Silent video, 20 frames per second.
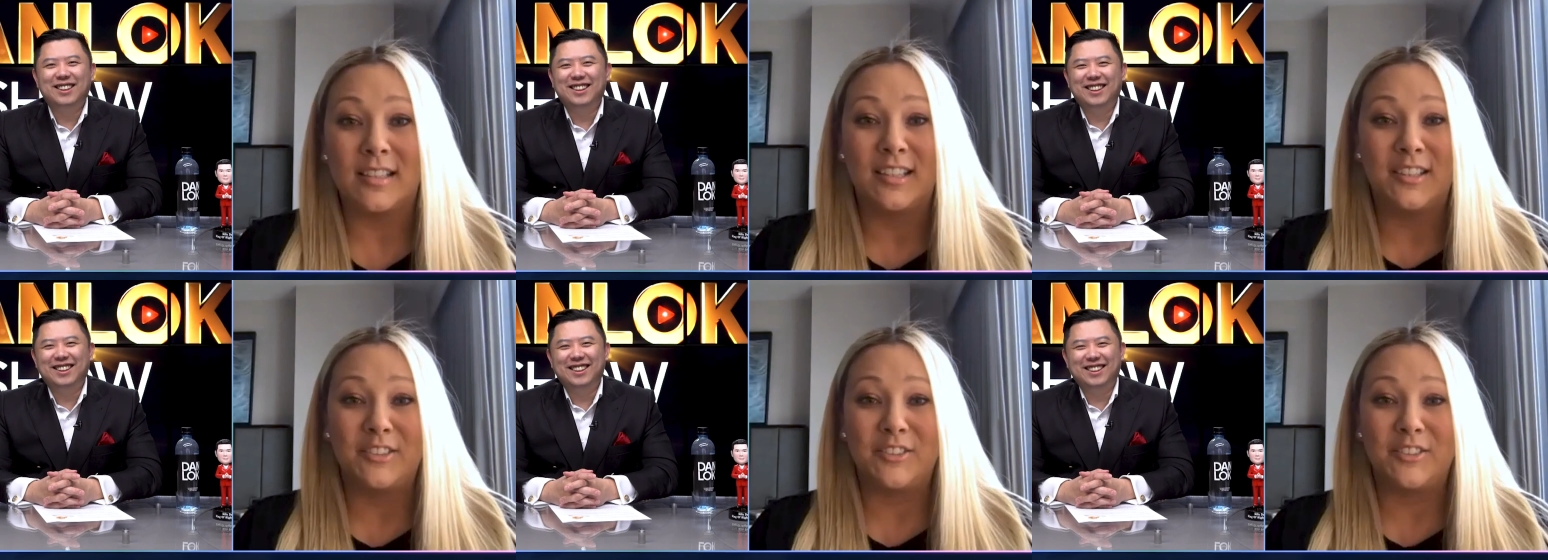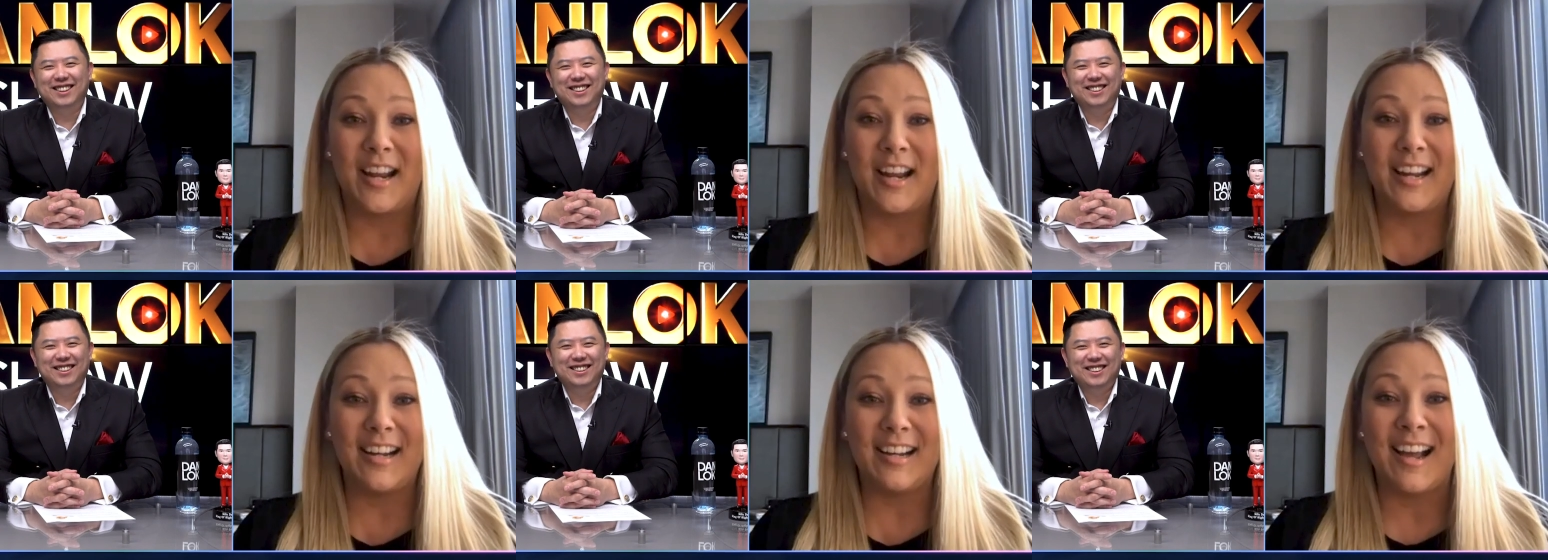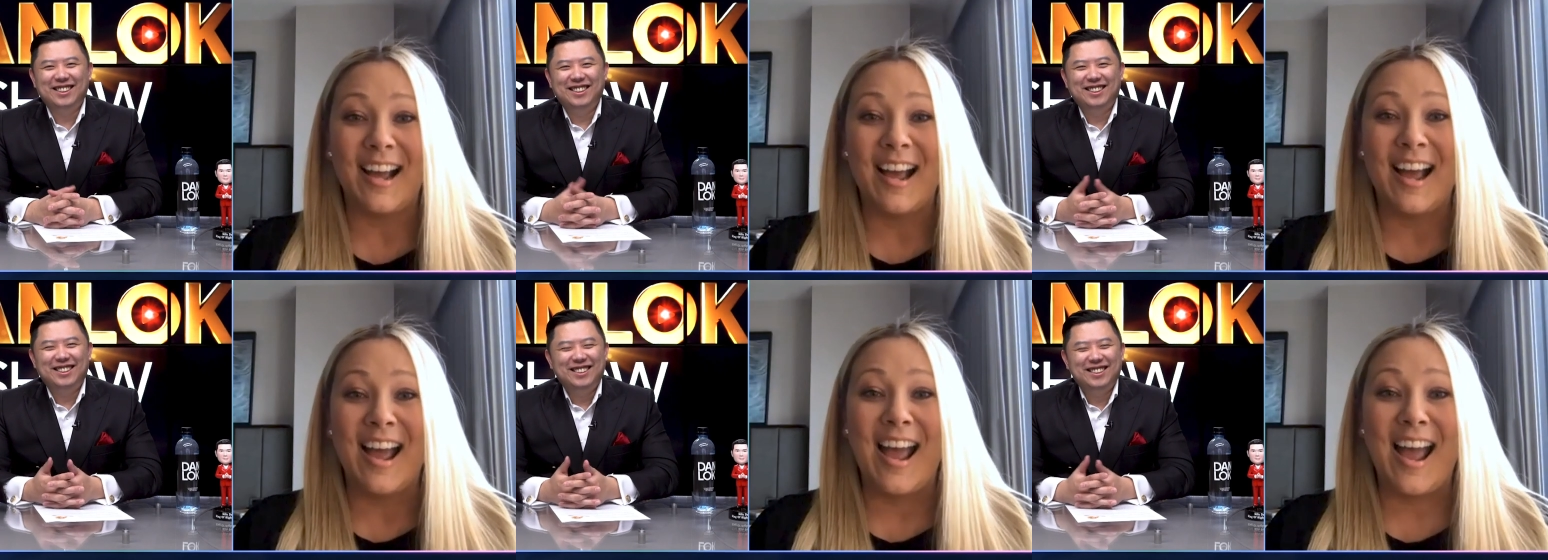Speaker 1: right?
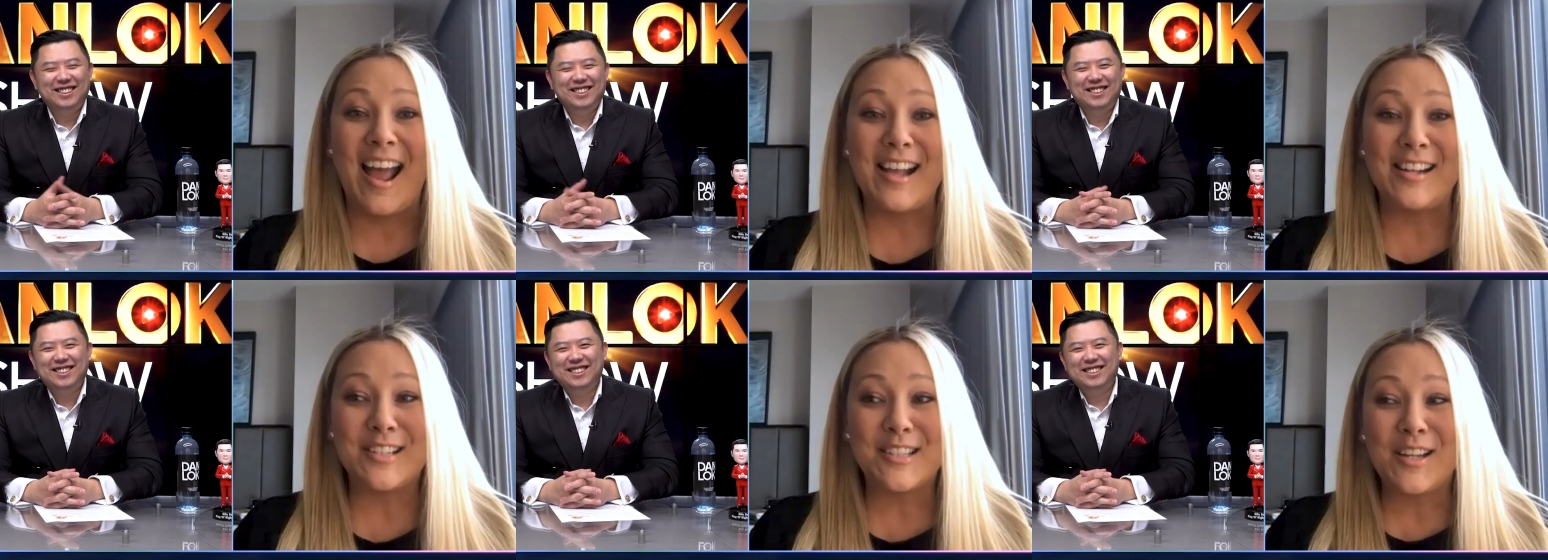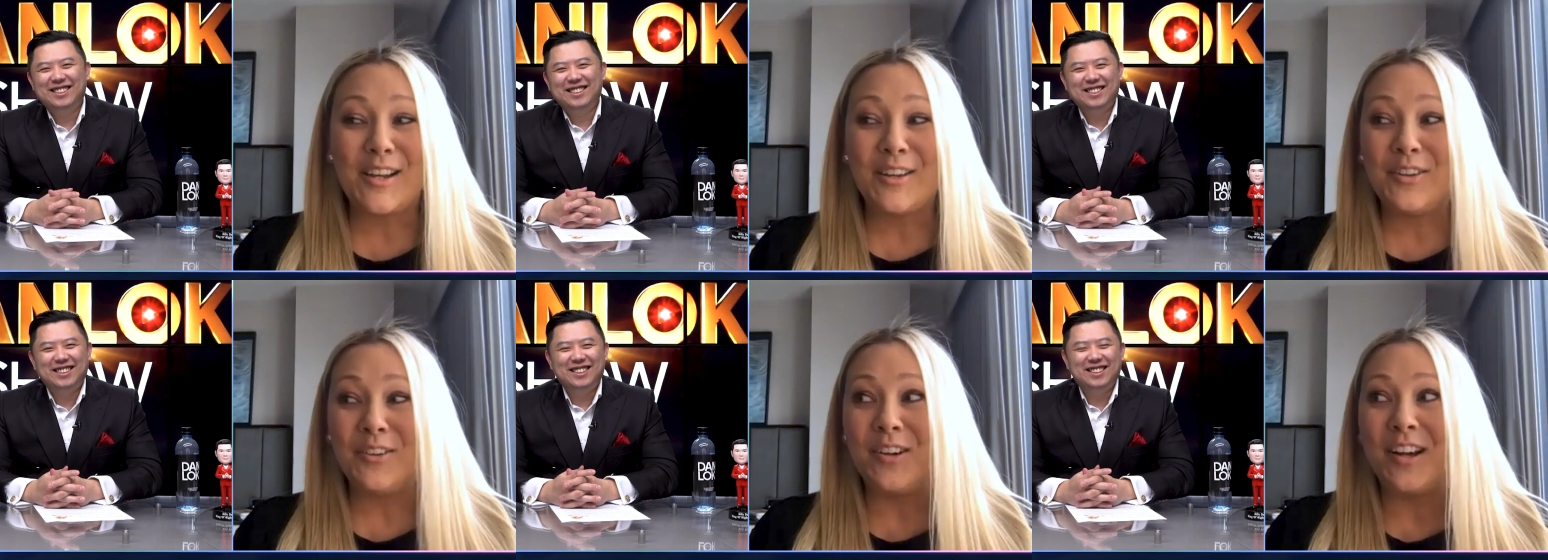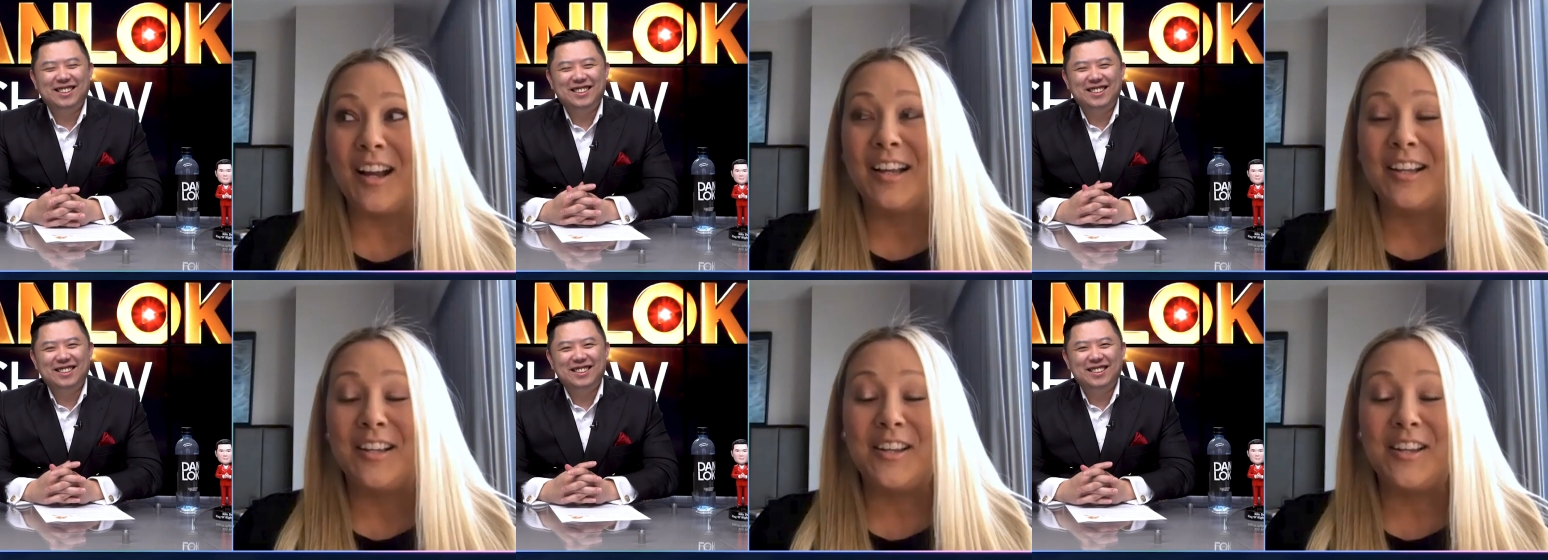And so,
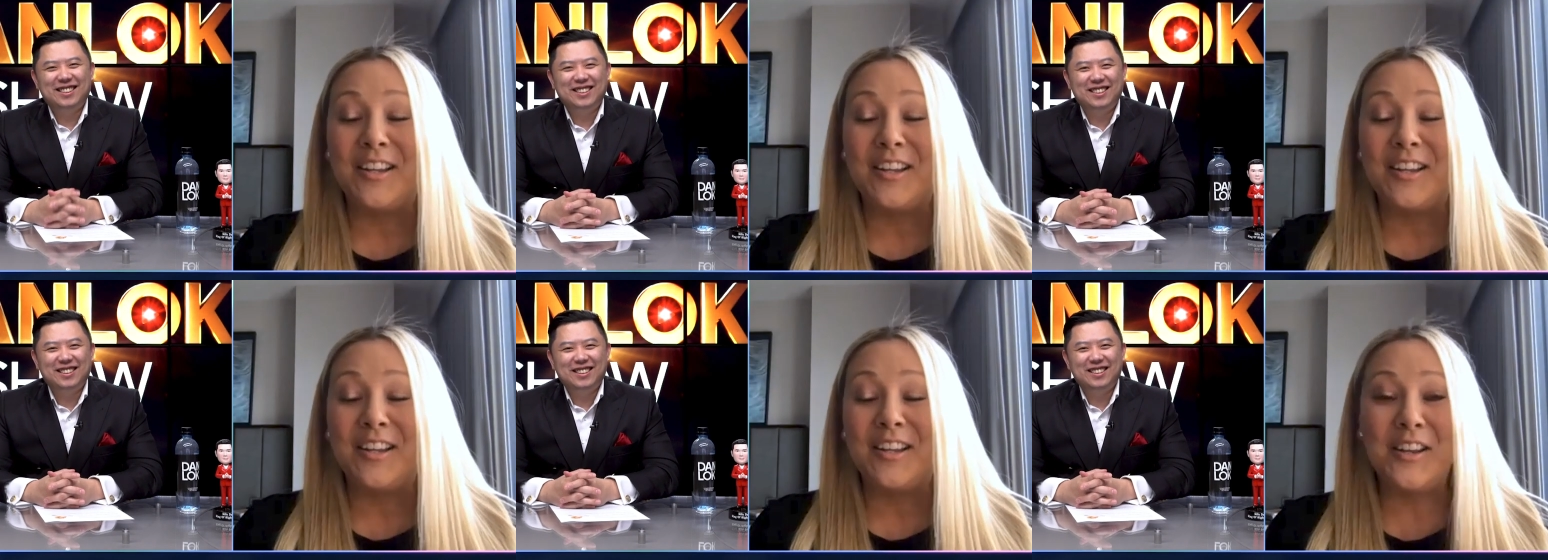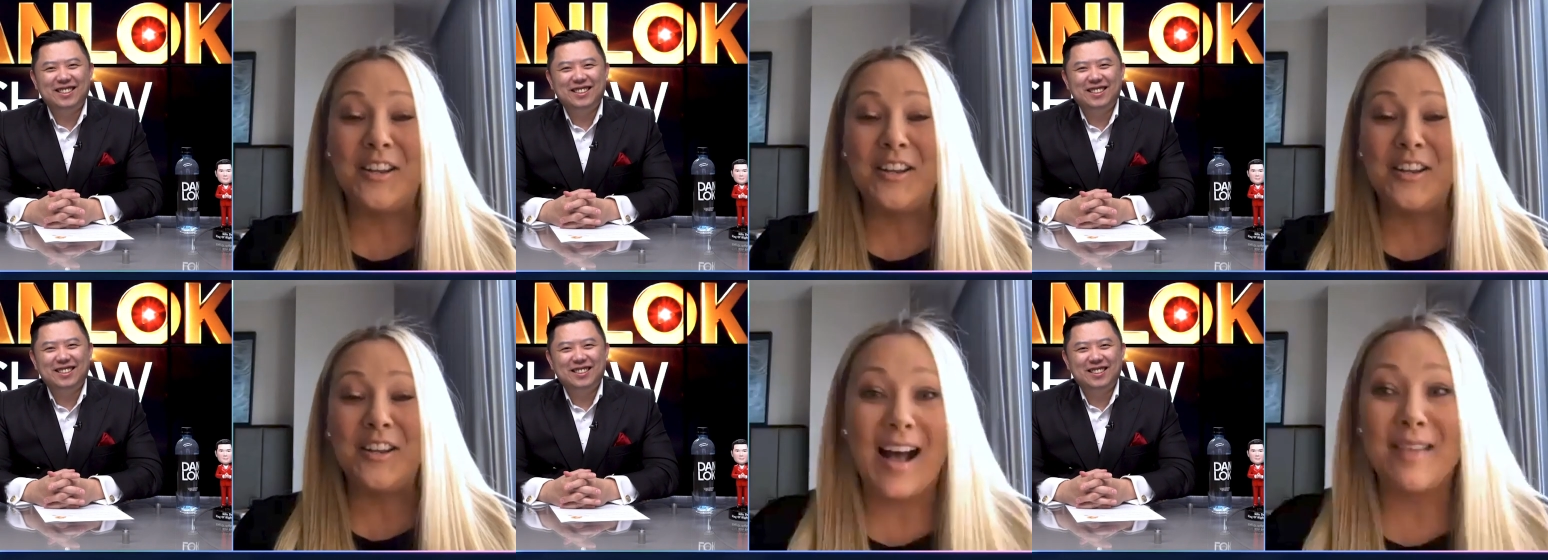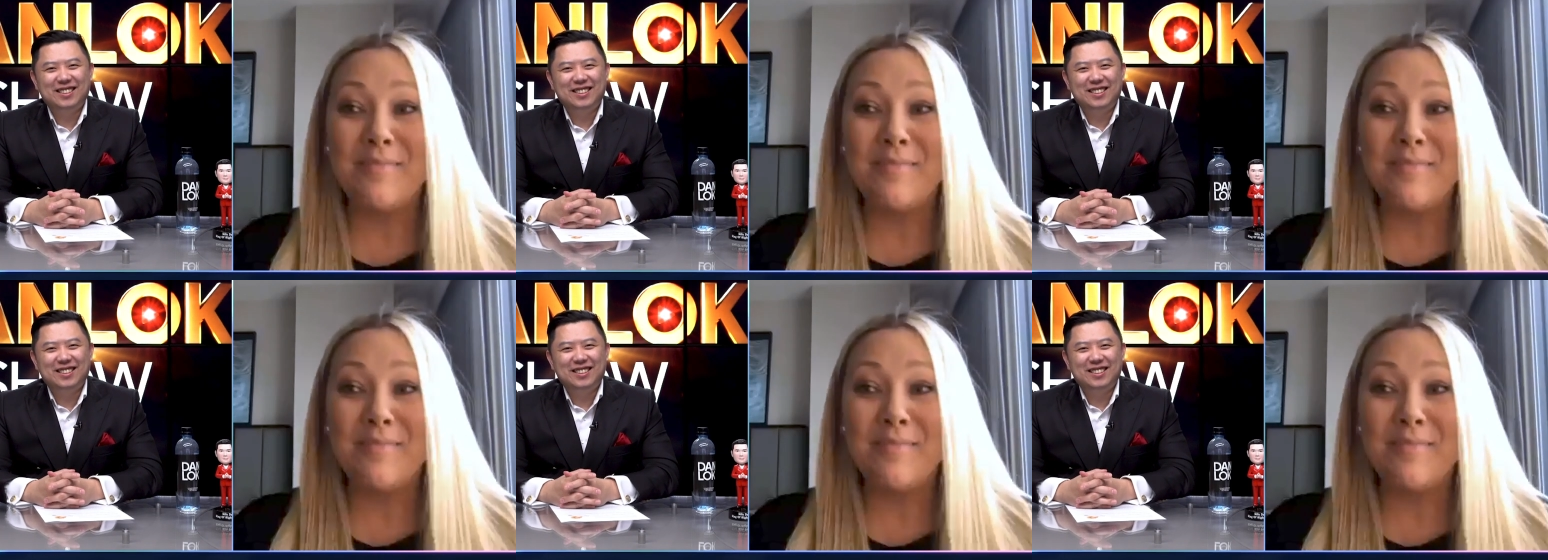you know,